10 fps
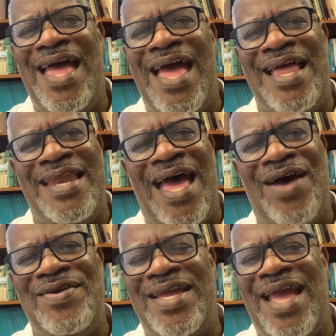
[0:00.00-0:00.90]
And
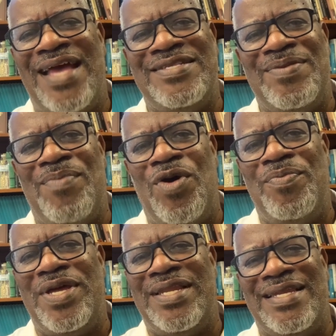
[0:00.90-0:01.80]
now he has a
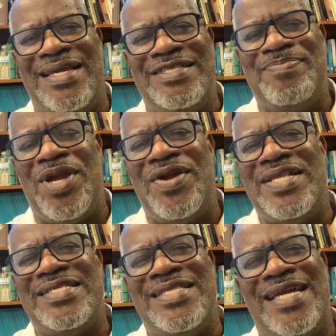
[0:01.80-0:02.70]
moment, an
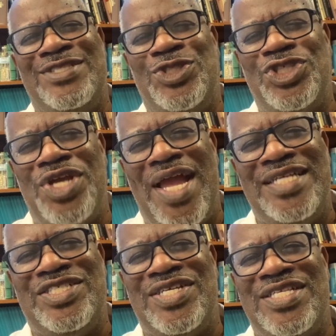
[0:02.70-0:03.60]
experience that
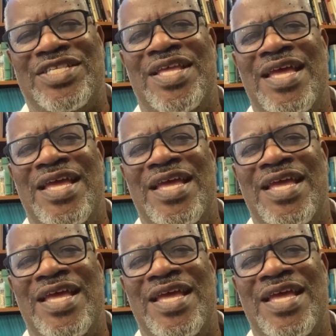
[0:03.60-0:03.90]
changes.